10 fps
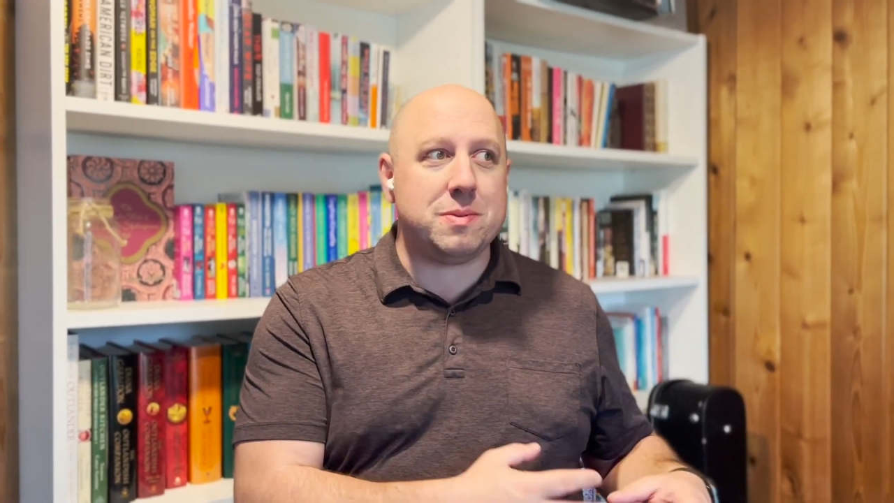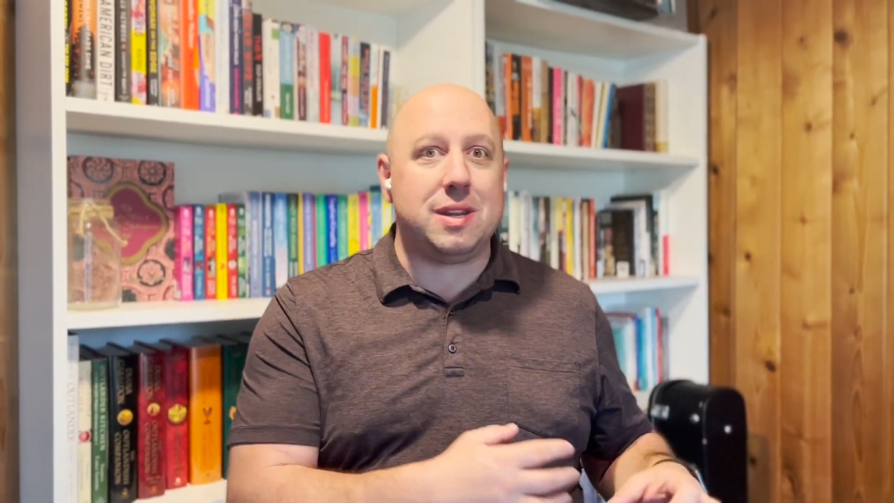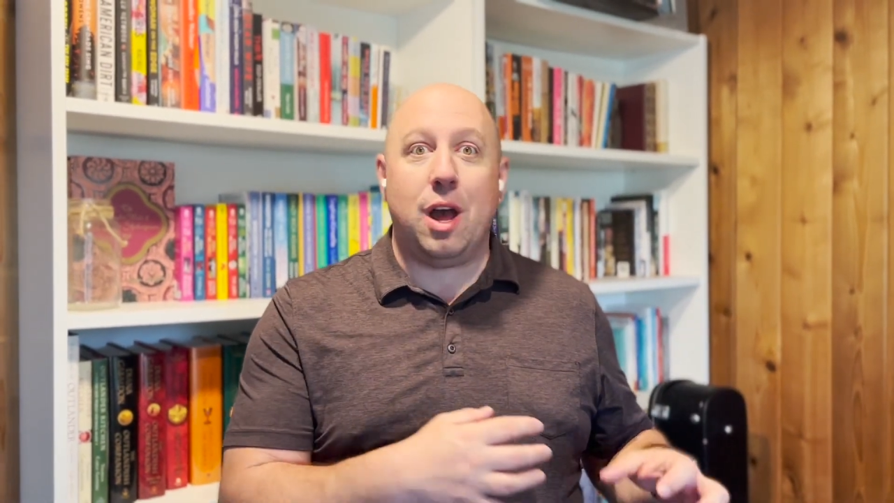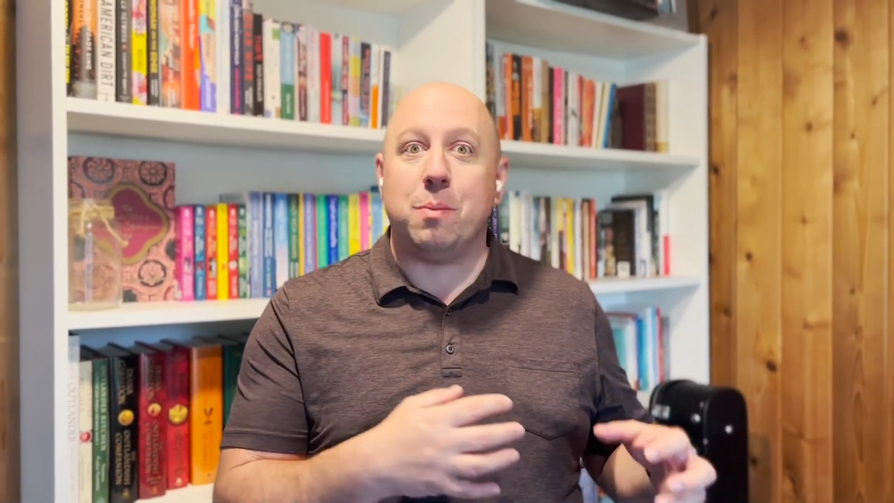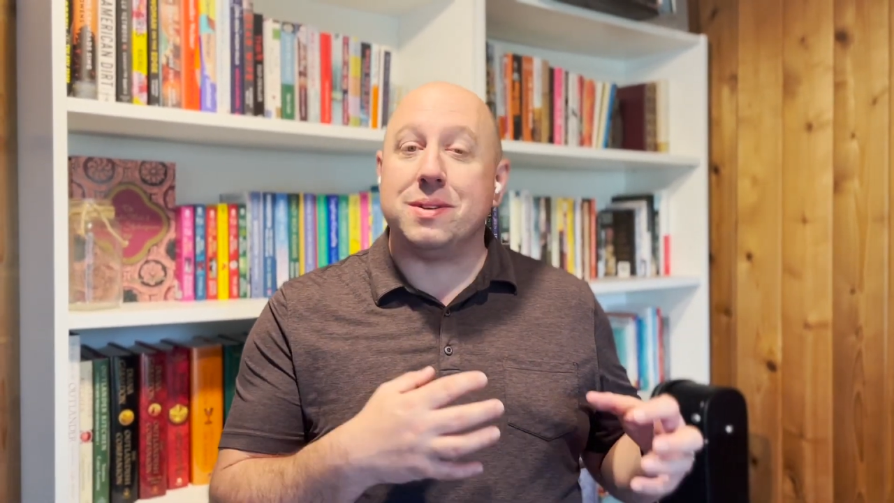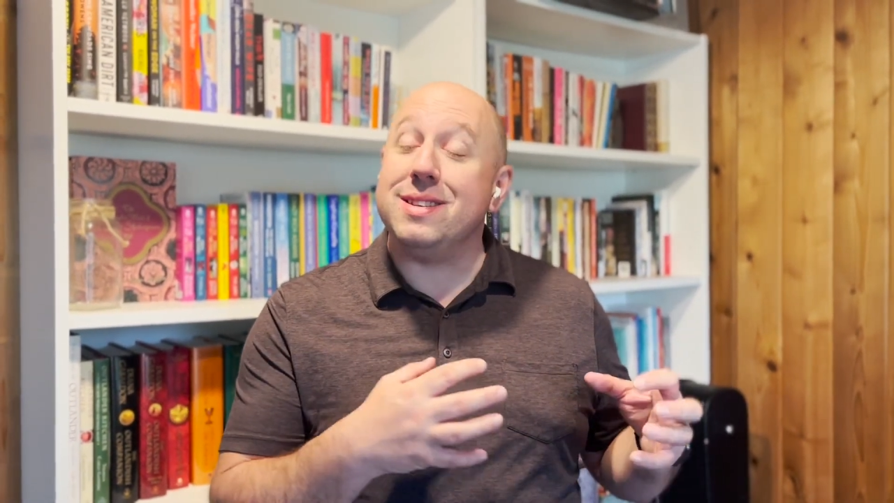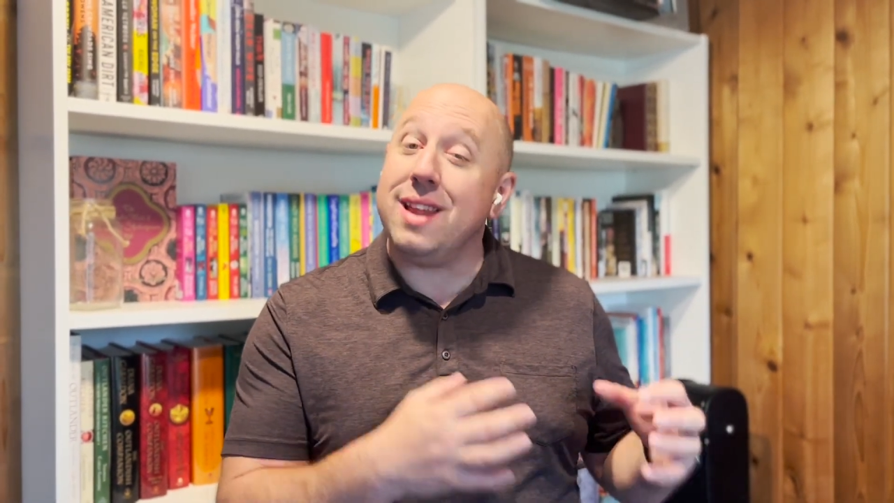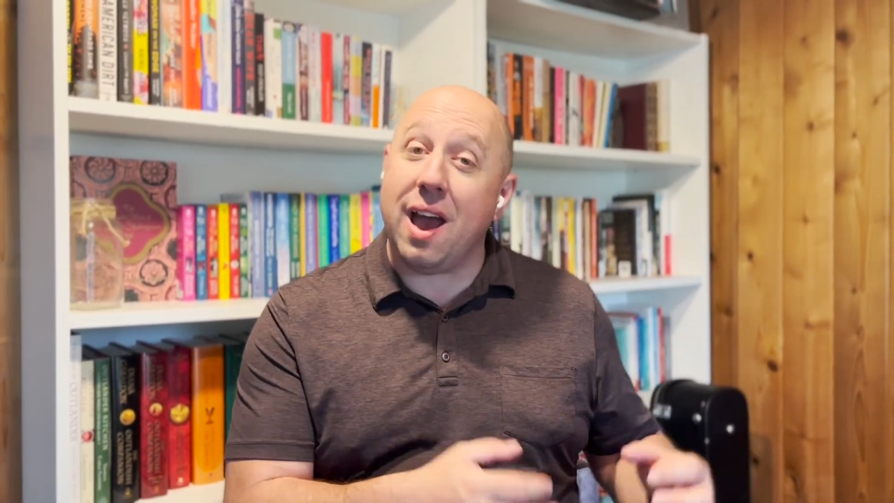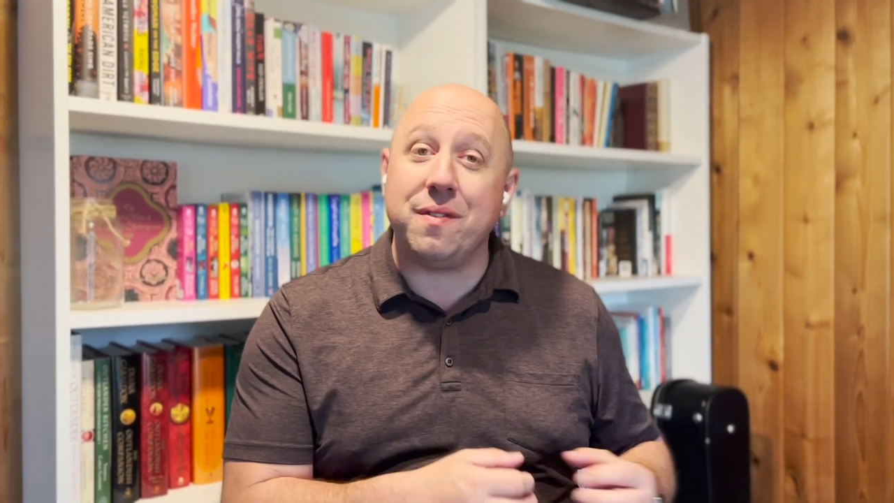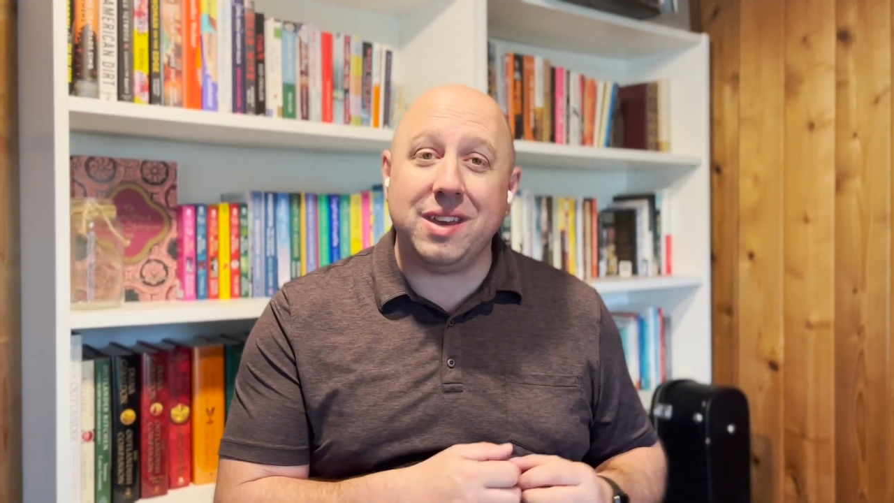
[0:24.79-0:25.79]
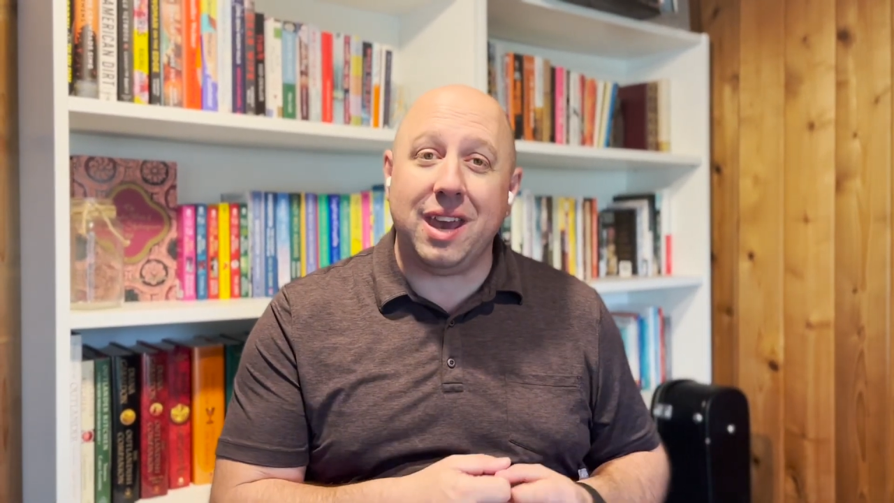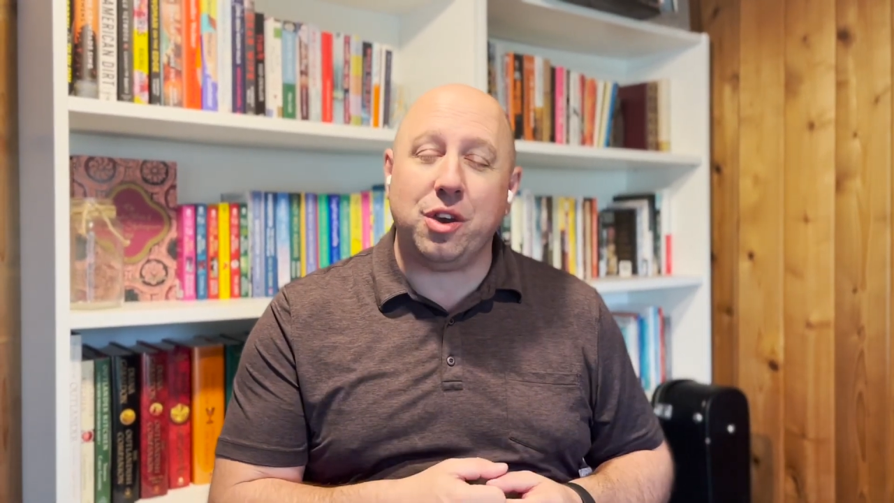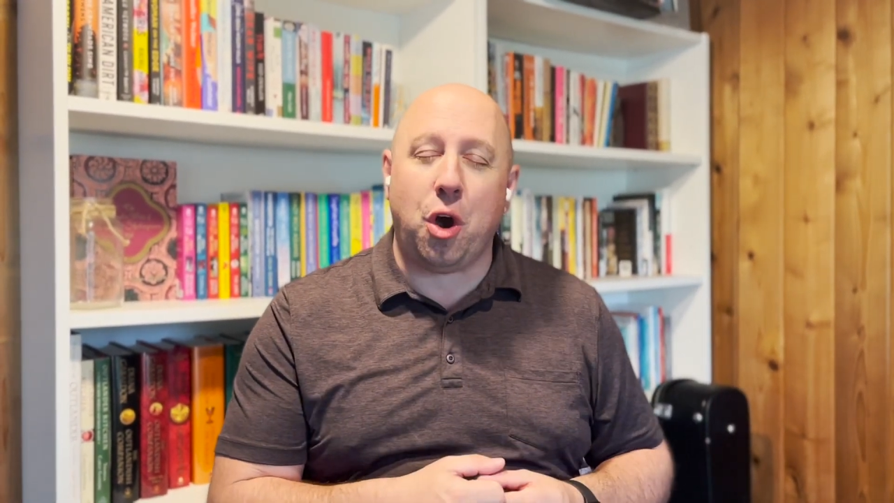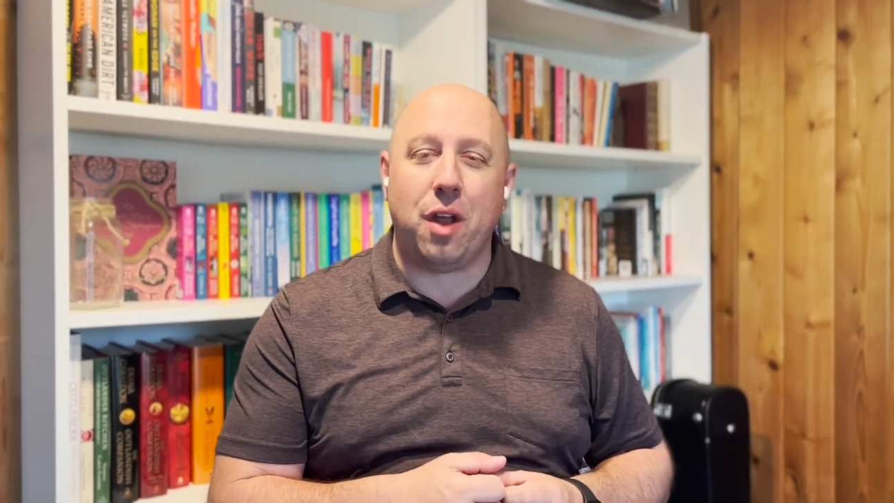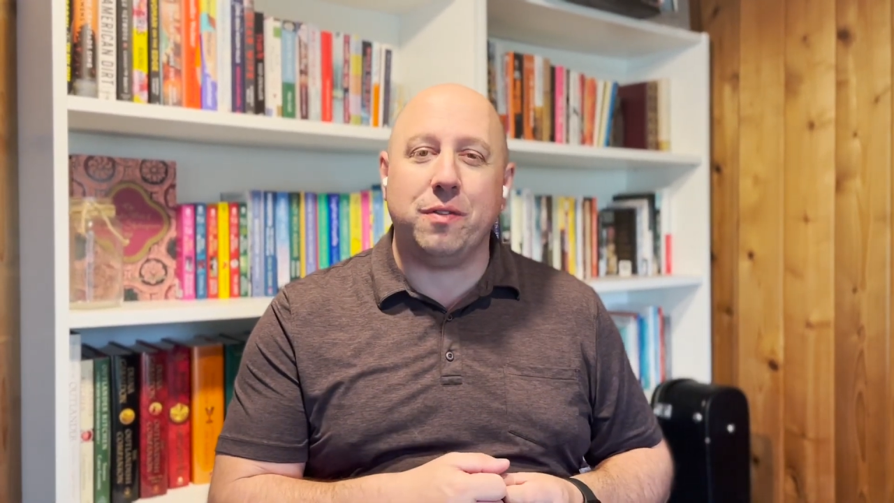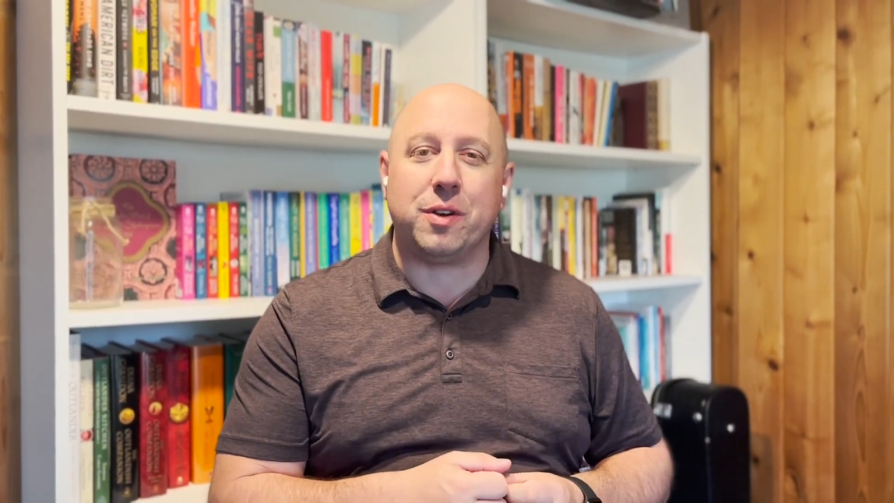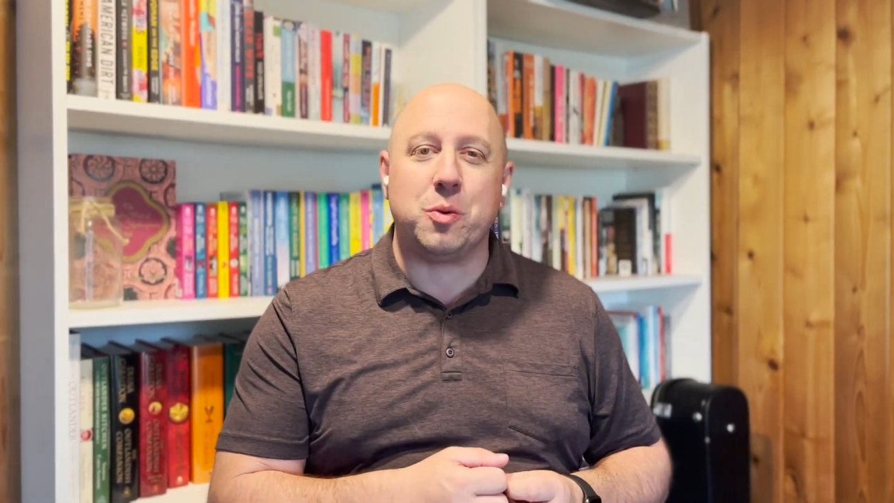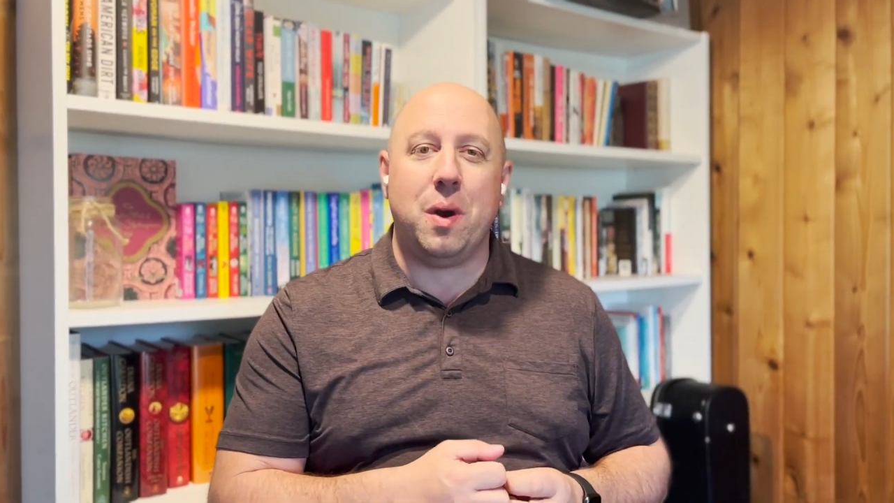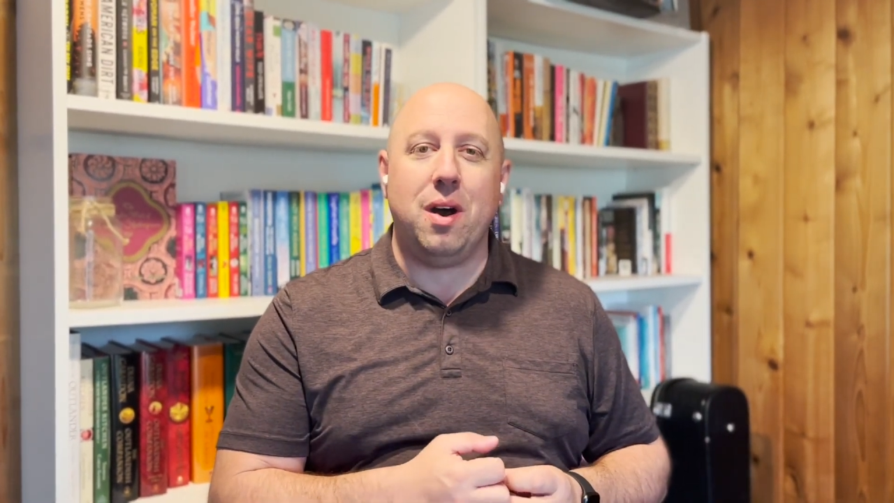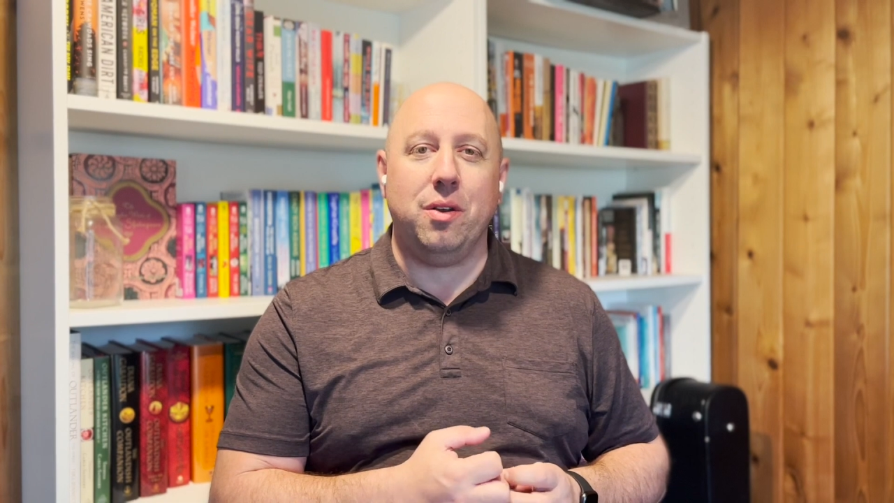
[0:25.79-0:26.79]
and help us navigate conflict
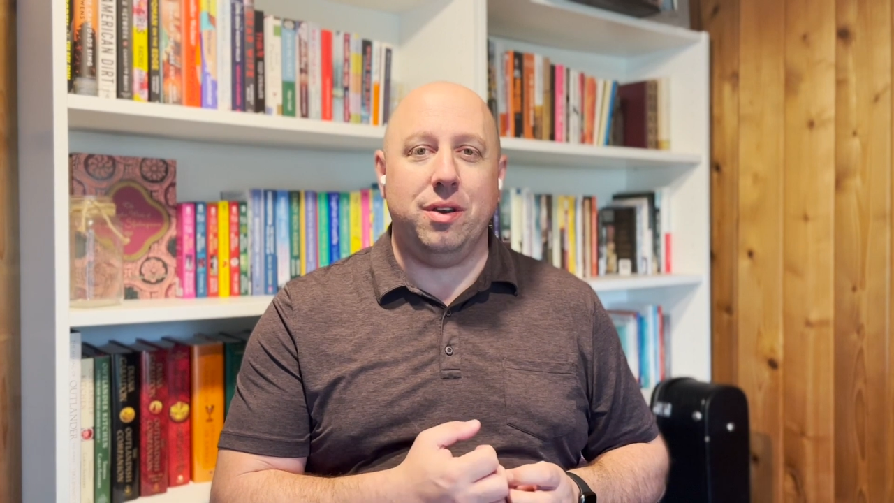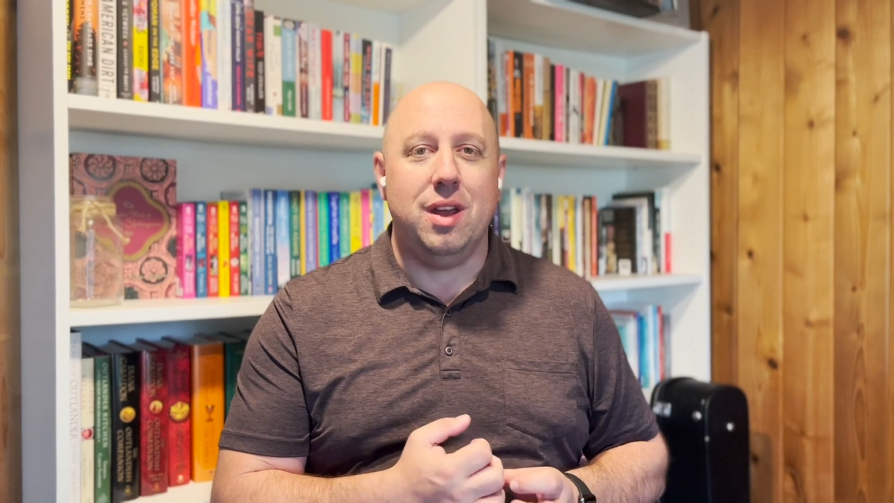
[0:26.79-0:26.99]
well, and